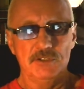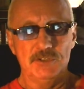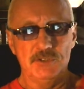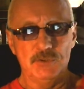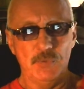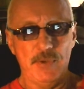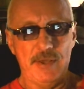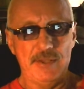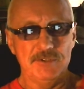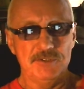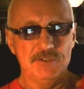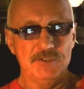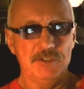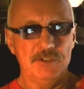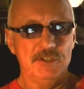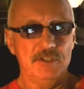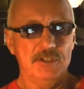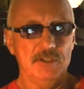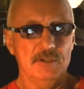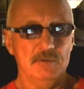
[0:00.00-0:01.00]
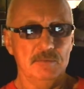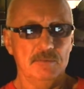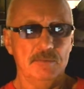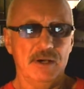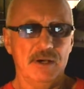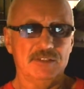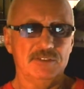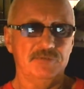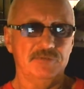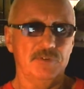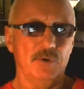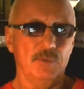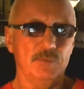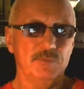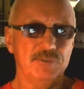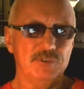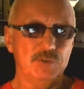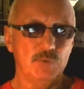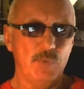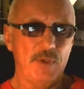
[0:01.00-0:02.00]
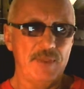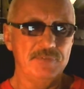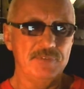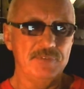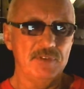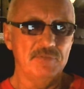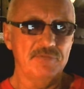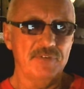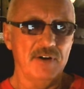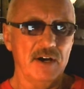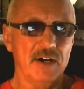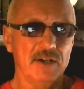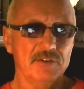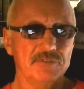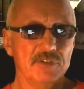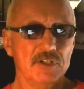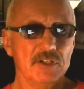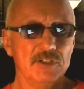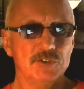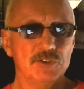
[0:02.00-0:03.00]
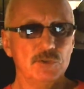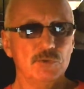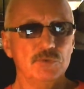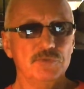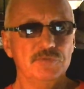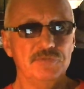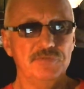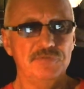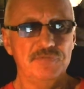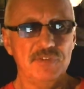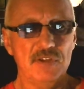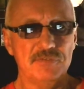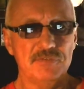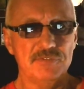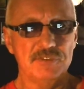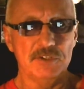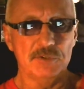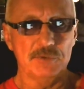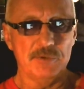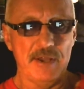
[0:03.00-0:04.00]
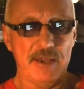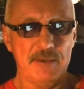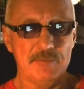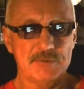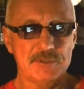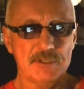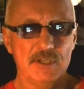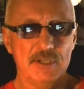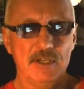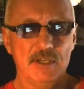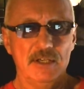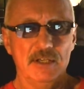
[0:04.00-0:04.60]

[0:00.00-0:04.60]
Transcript: 20, but from 25 to 50 reps